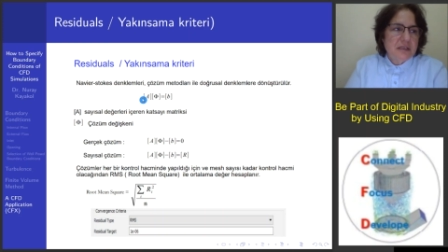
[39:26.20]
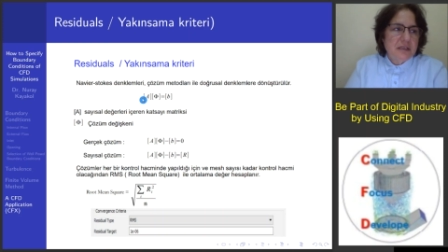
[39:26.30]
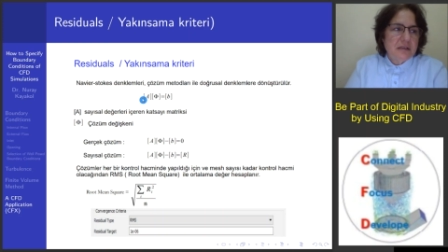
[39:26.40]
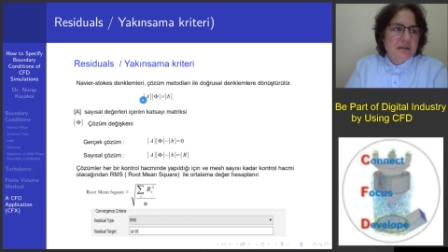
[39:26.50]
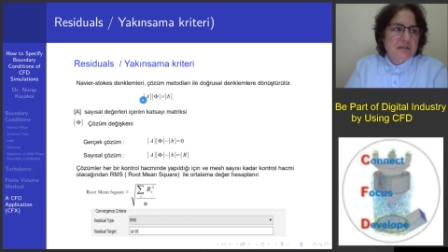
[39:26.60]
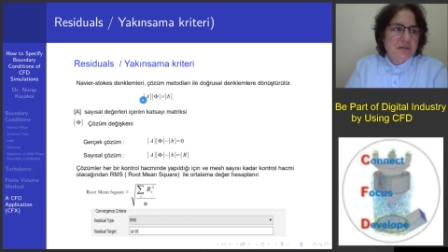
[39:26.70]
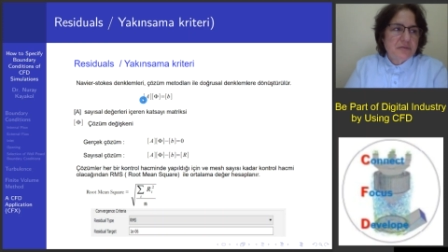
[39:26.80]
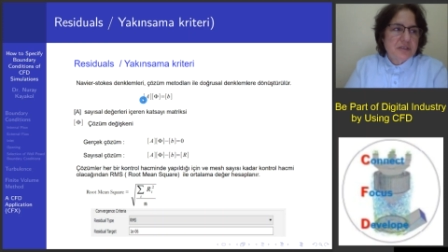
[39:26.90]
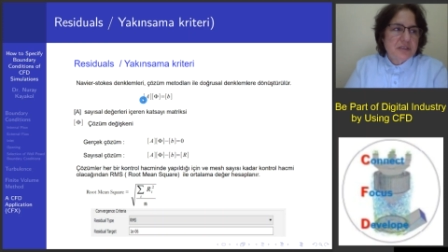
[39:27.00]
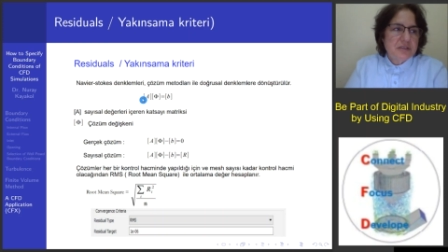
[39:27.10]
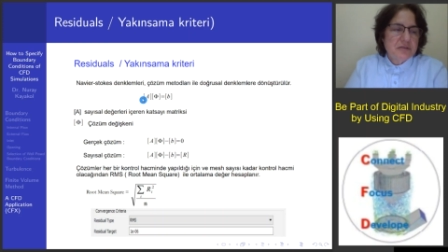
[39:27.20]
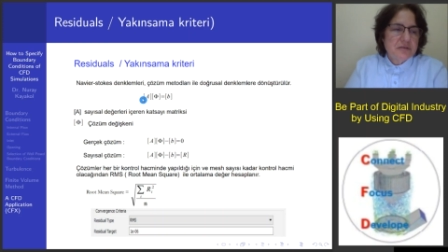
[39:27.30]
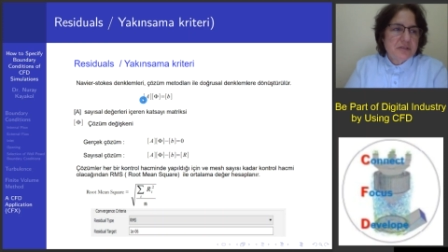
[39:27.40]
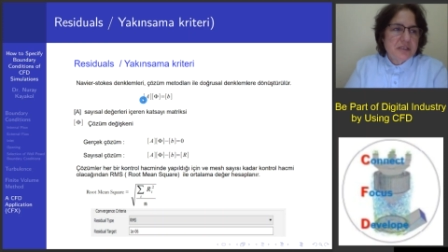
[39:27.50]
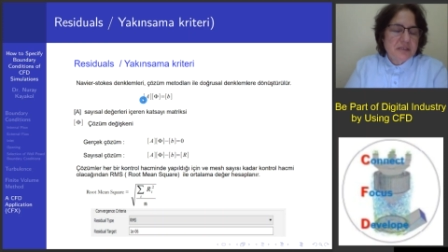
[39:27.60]
lot of
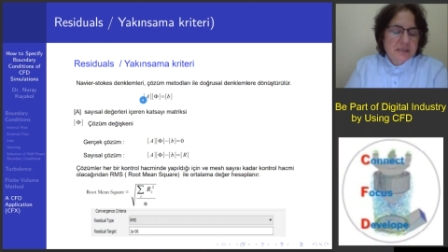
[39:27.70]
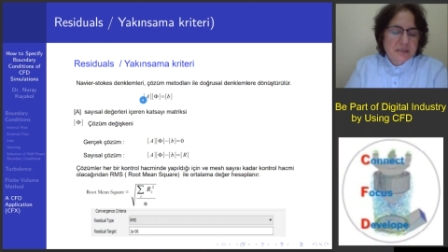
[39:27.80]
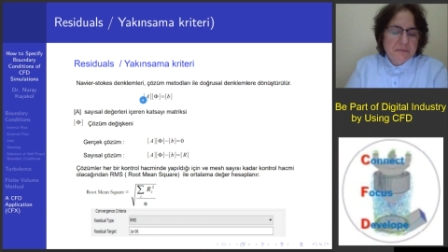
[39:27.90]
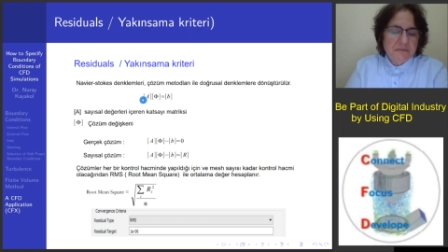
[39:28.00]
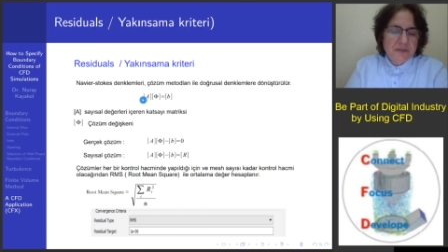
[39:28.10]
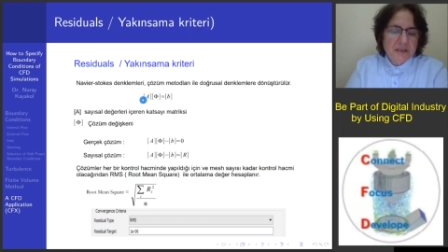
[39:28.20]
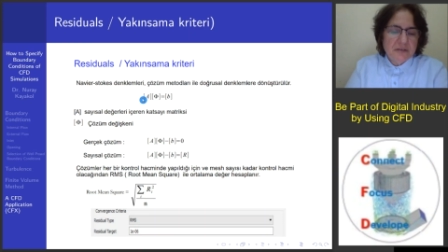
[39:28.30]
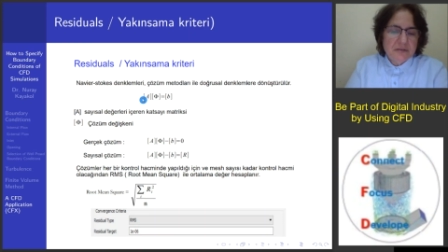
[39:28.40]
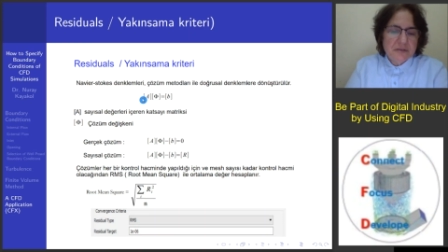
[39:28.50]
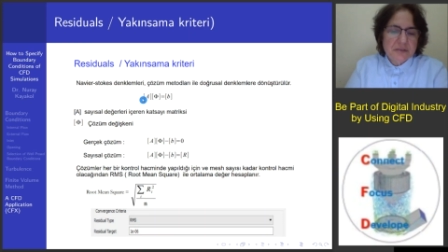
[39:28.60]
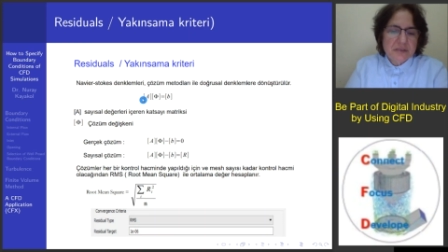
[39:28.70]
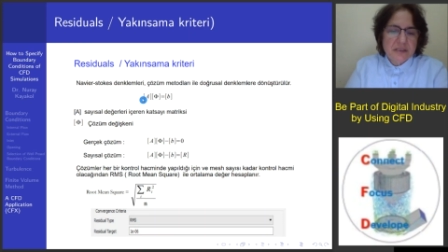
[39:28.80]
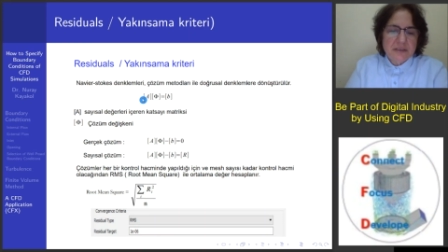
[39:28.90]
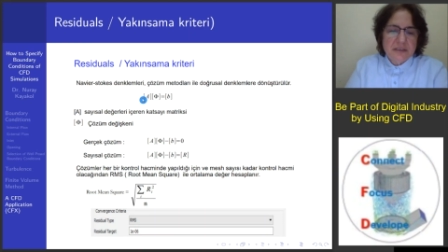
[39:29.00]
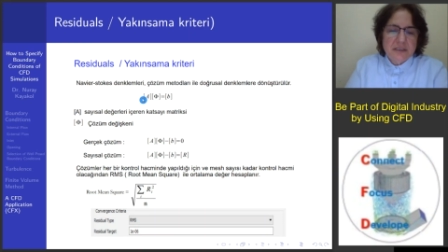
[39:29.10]
zeros and some values
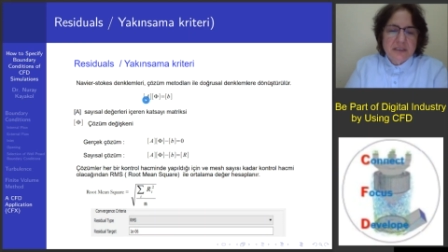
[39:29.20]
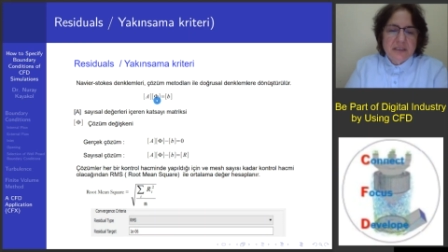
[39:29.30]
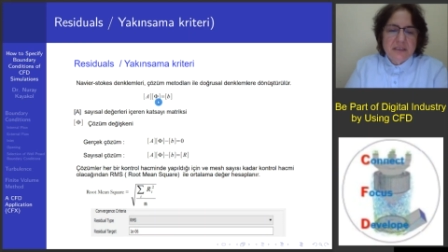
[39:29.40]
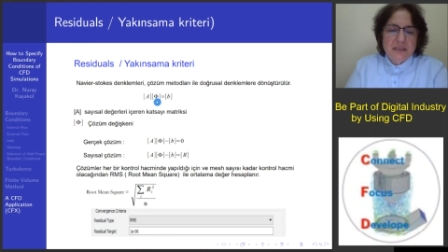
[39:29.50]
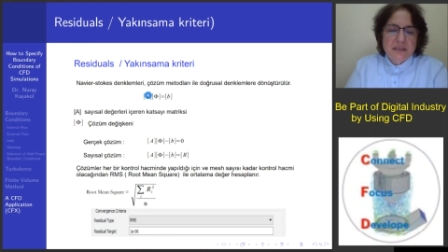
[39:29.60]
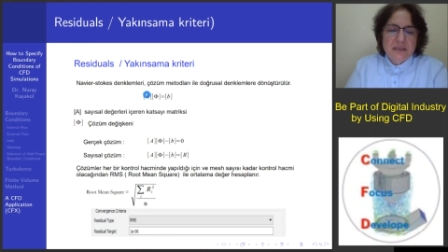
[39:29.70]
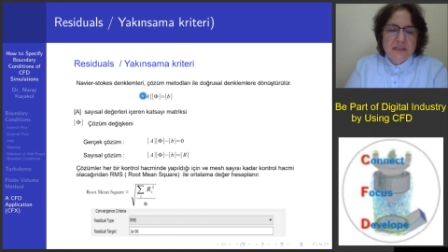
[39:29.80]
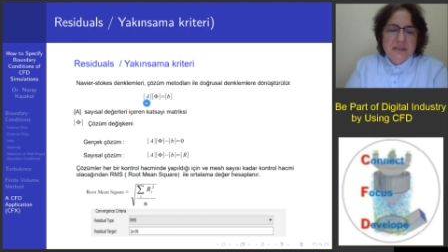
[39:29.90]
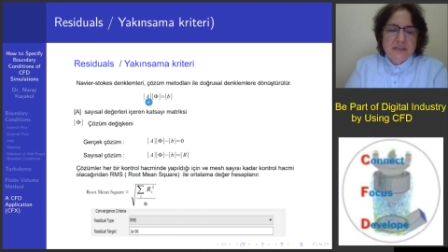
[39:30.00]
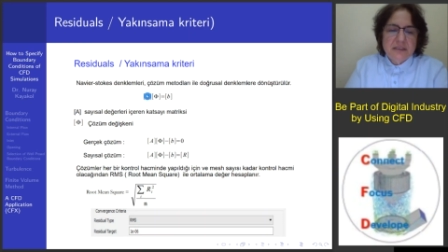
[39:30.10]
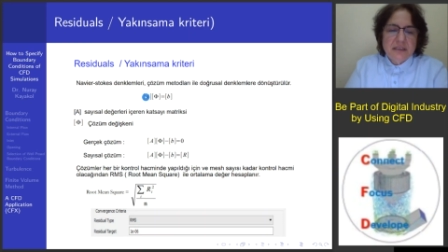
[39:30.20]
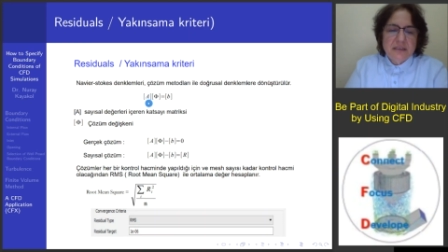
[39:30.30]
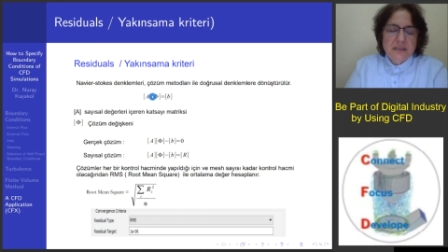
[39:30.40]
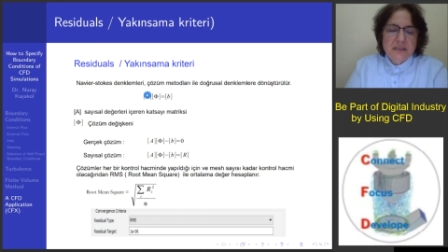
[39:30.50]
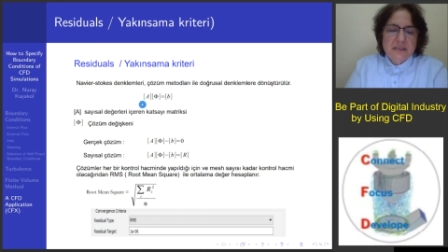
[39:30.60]

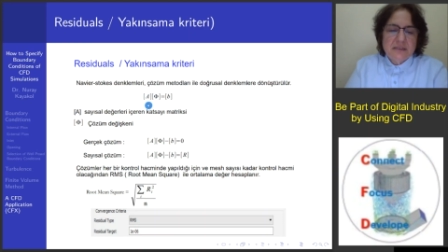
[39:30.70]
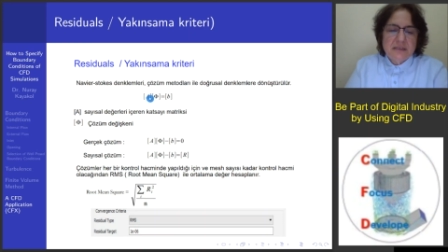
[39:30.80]
inside this